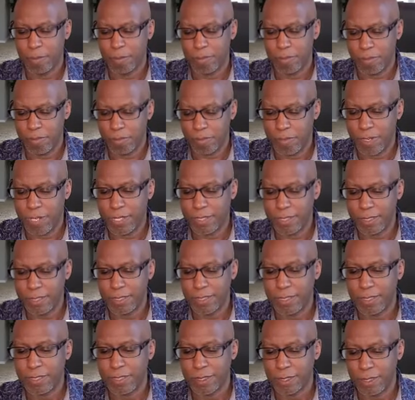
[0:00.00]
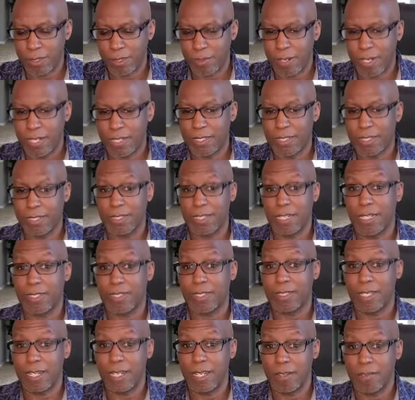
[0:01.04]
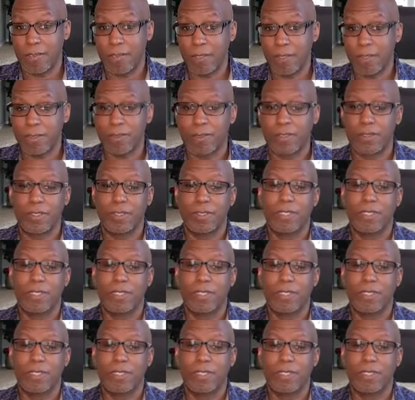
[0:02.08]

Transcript: profess Jesus Christ as our Savior,